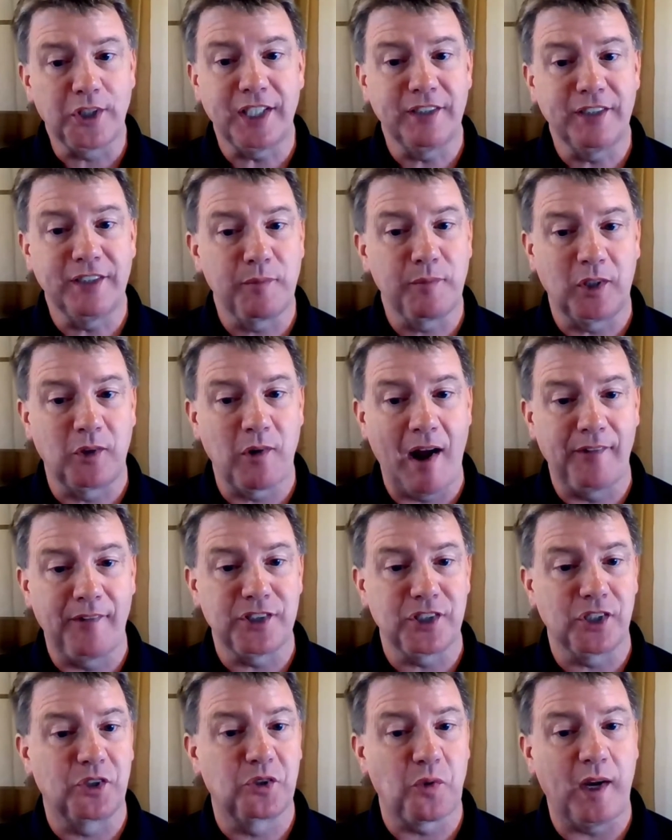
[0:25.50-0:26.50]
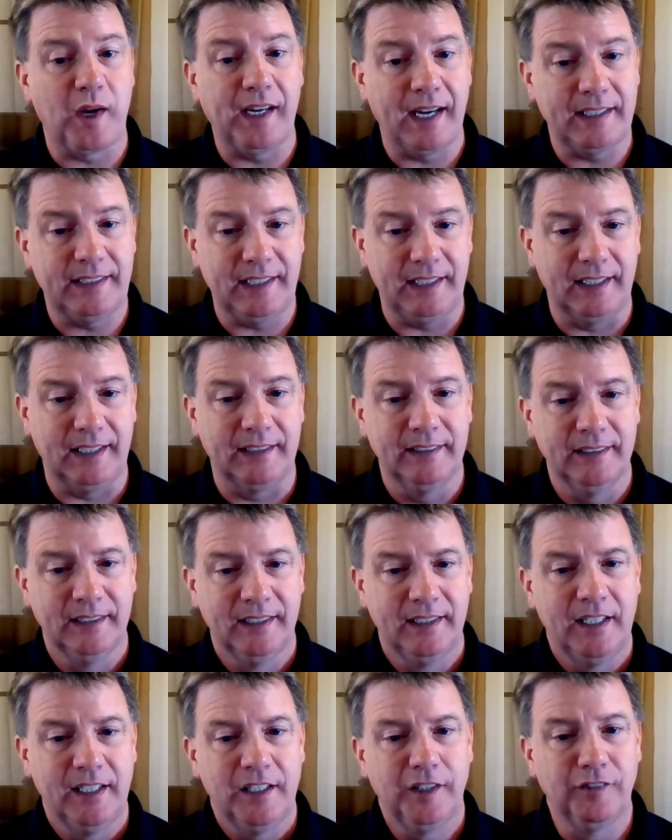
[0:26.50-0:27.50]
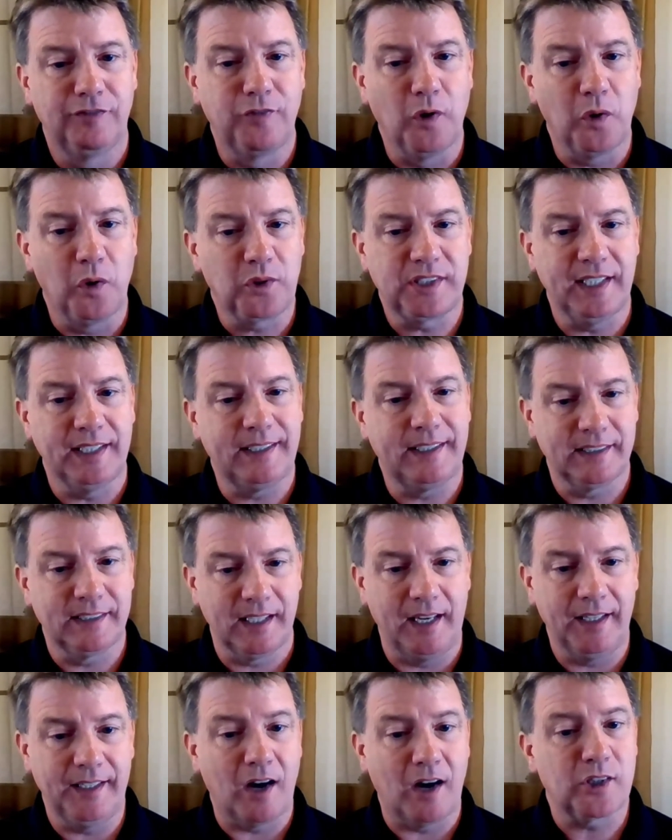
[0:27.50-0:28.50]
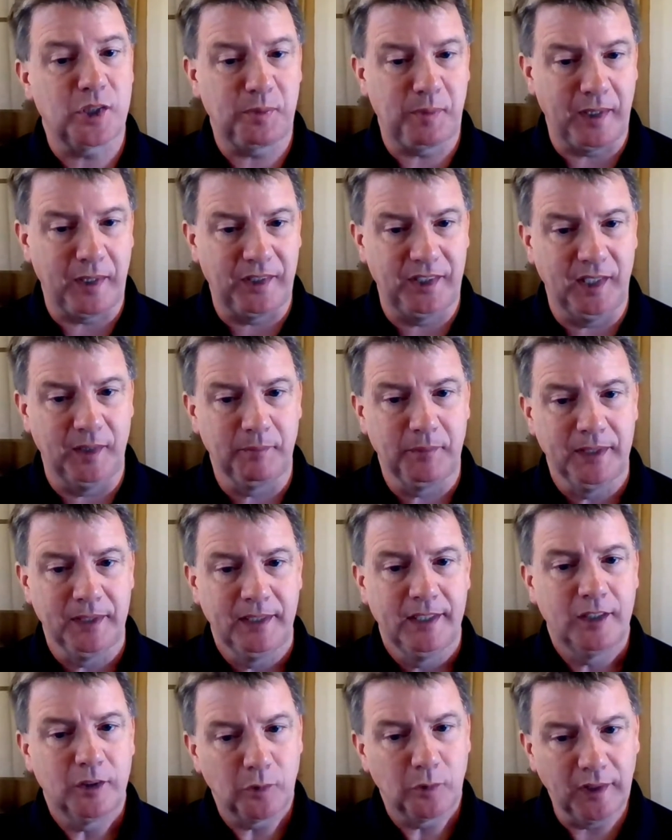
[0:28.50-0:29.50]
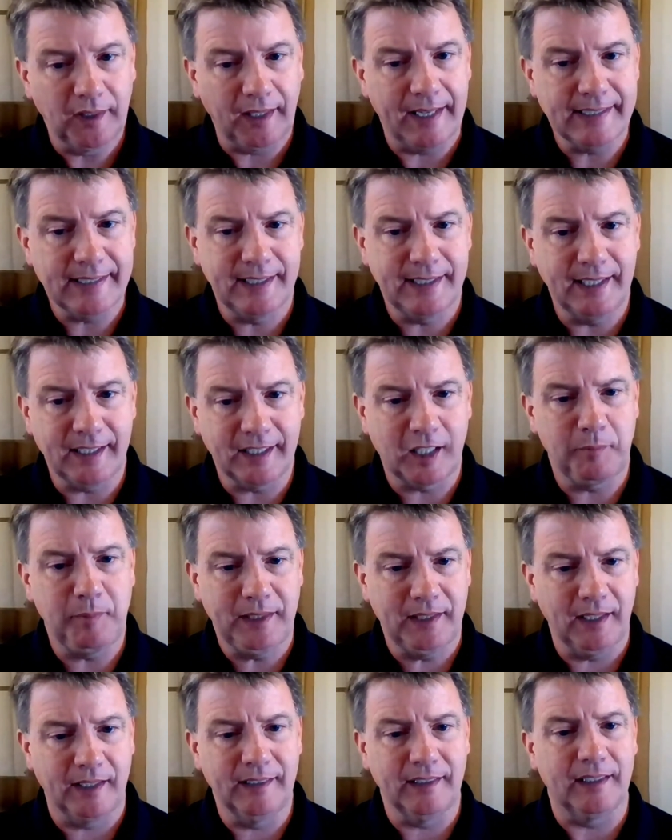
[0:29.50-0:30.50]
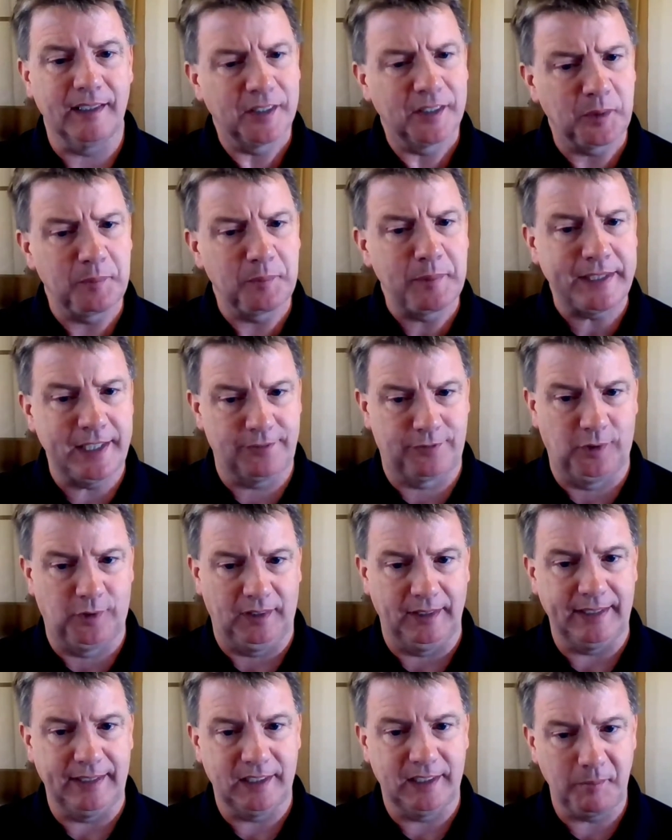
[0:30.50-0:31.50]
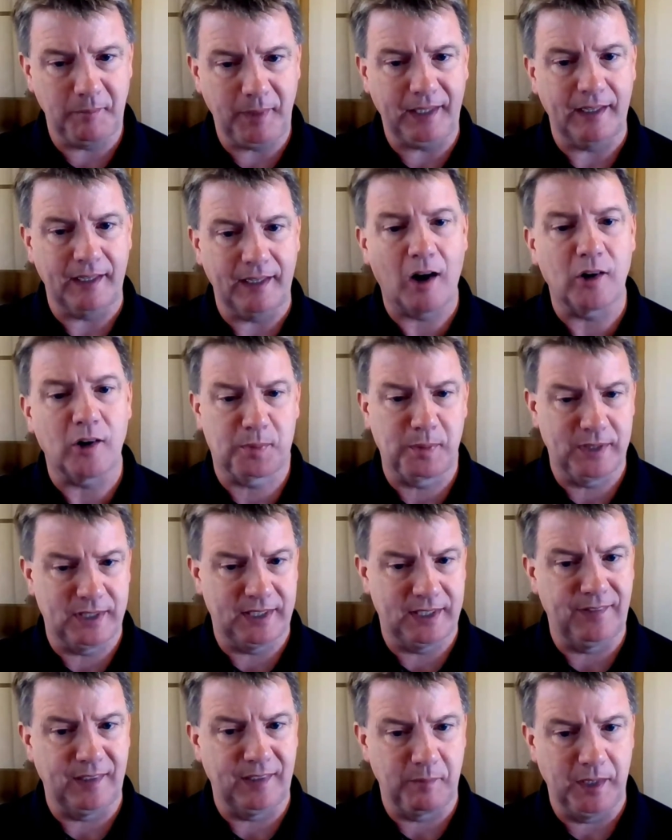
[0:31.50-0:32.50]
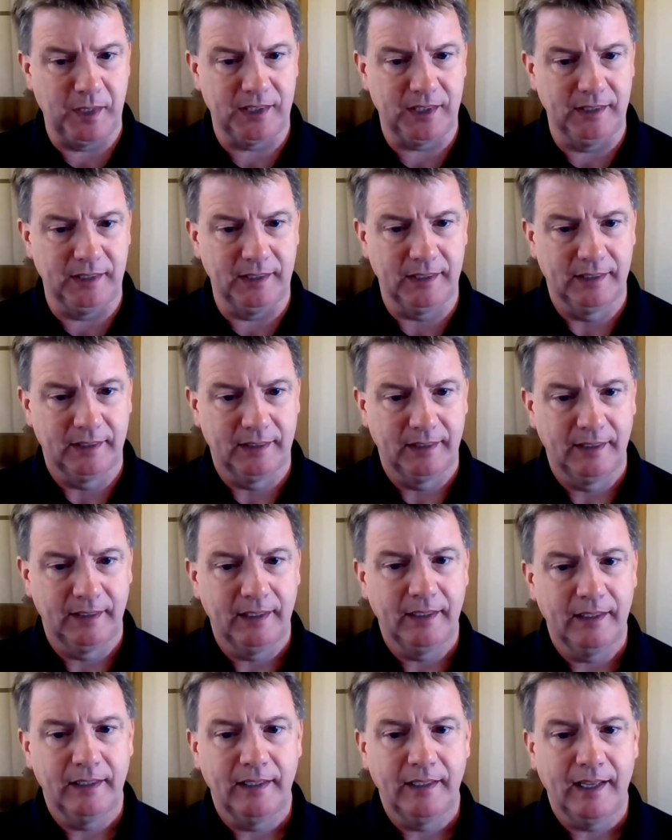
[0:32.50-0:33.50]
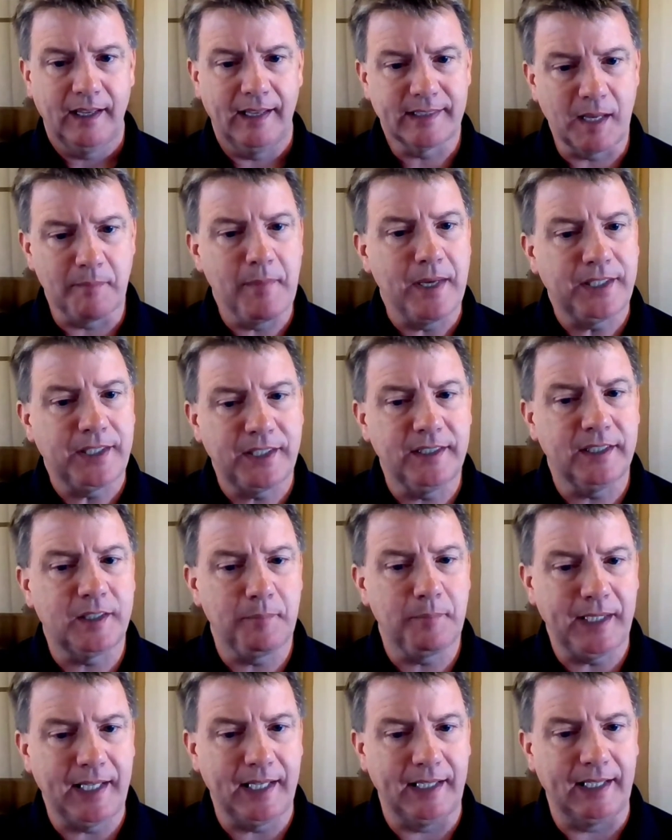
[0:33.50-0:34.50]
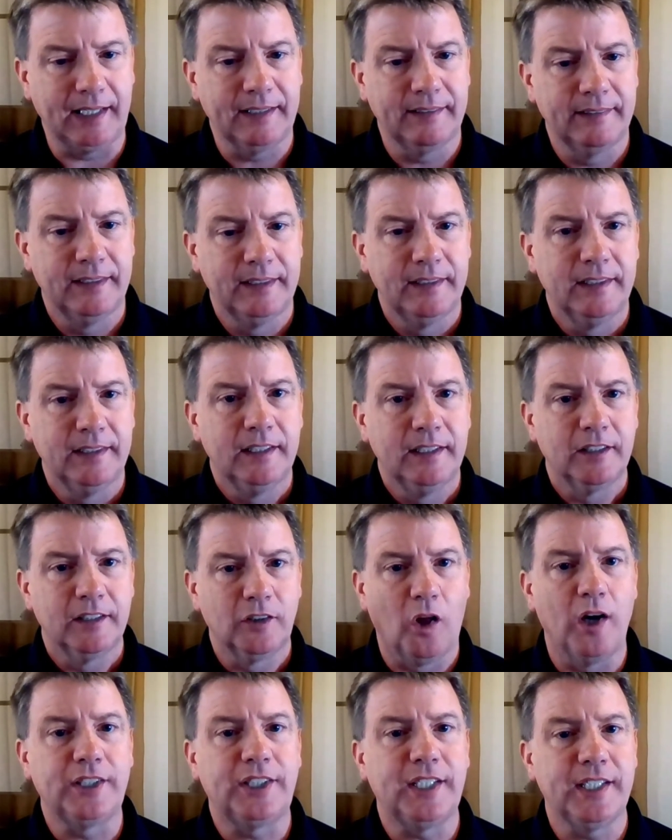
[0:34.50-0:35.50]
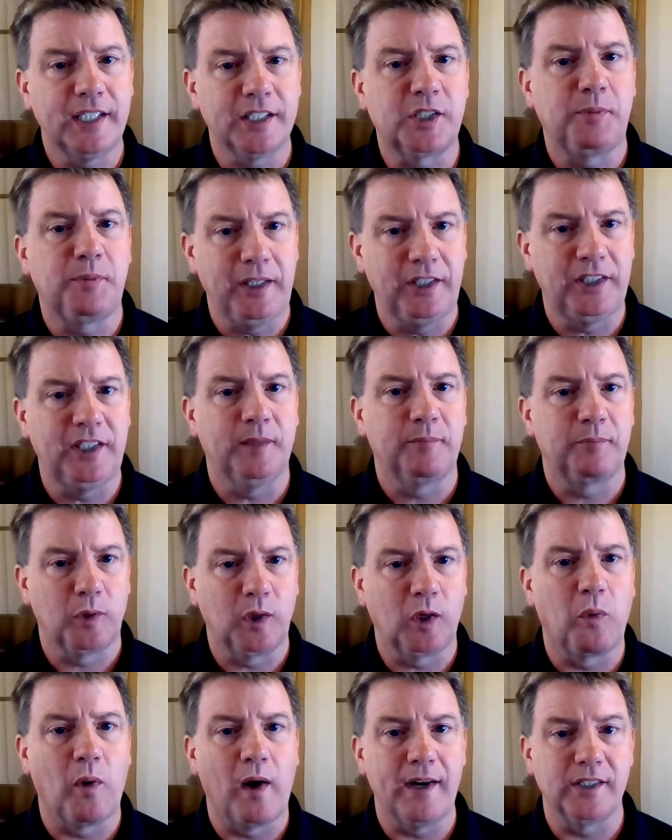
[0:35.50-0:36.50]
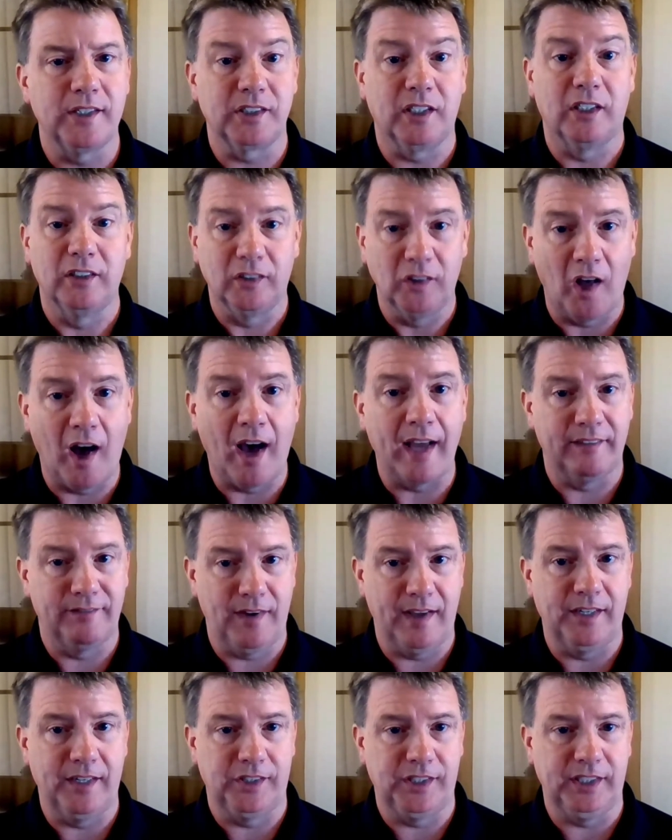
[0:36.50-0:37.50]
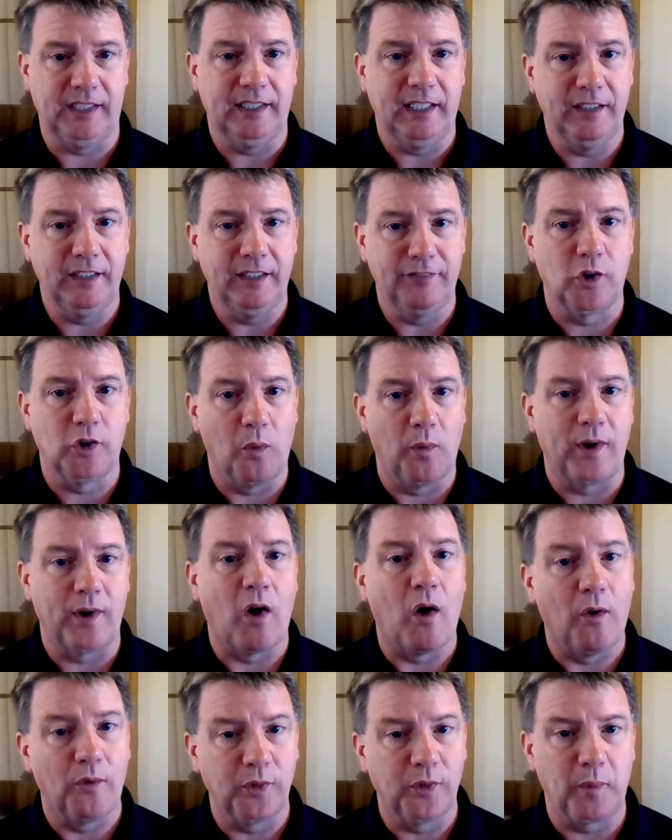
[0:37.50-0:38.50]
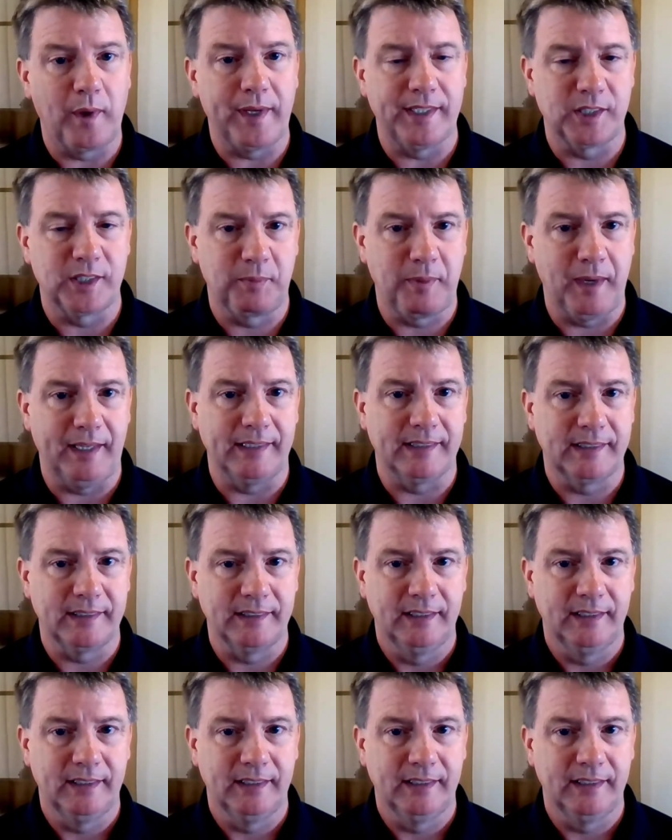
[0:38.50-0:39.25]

launching from the ground is a great idea, the folks that designed our spaceship realized that it could be done a little bit differently to meet our specific mission. As I mentioned at the beginning, launching a spaceship requires a lot of energy if you're going to space.